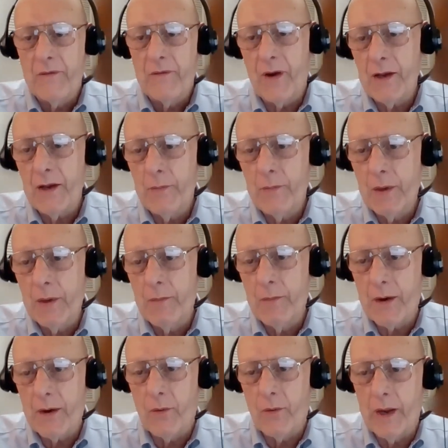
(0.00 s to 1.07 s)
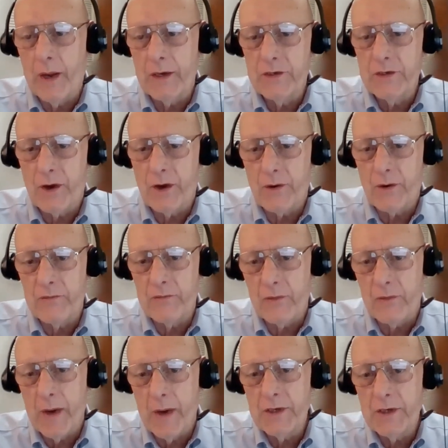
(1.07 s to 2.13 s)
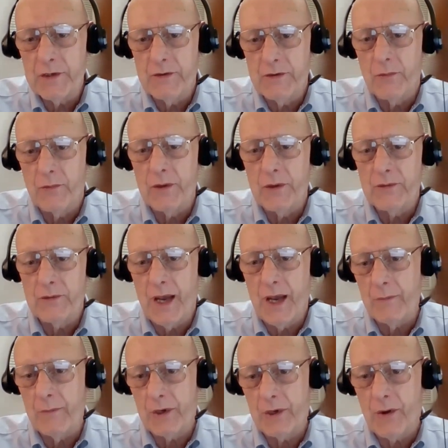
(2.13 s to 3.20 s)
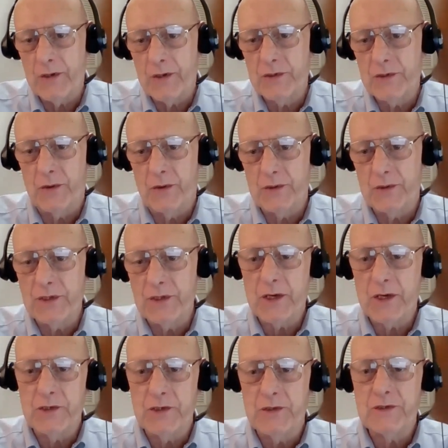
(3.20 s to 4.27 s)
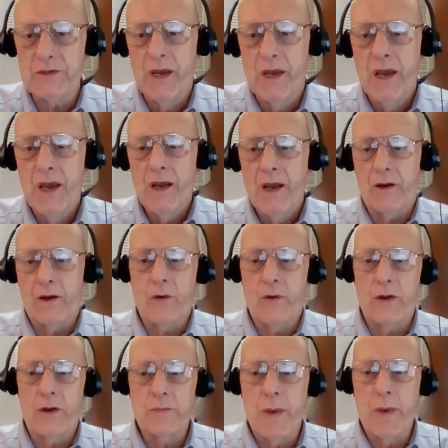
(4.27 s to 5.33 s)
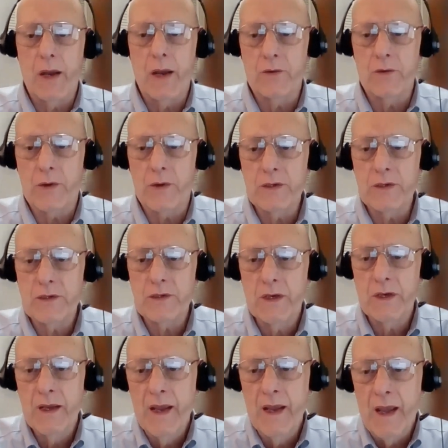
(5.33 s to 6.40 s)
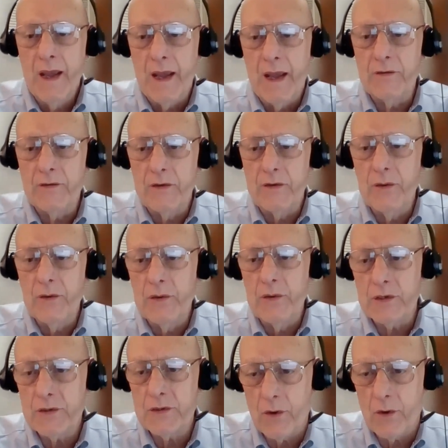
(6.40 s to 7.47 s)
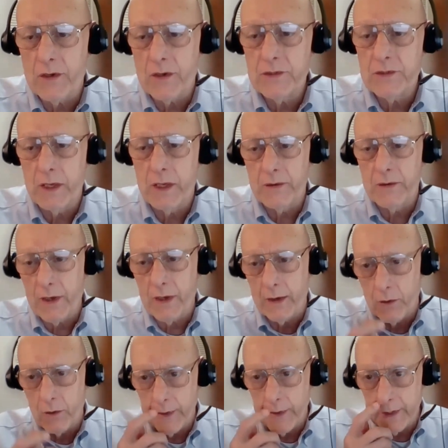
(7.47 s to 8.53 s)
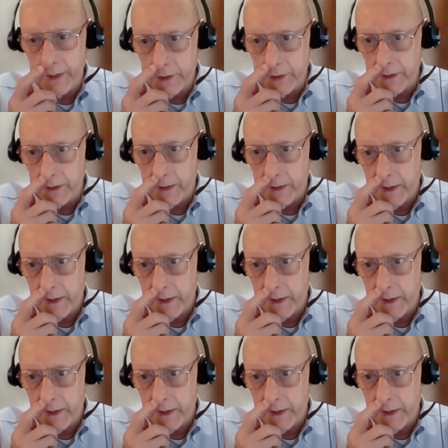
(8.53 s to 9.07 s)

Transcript: There had to be a better way to share information in real time across jurisdictions, across boundaries, and to do this across the entire region.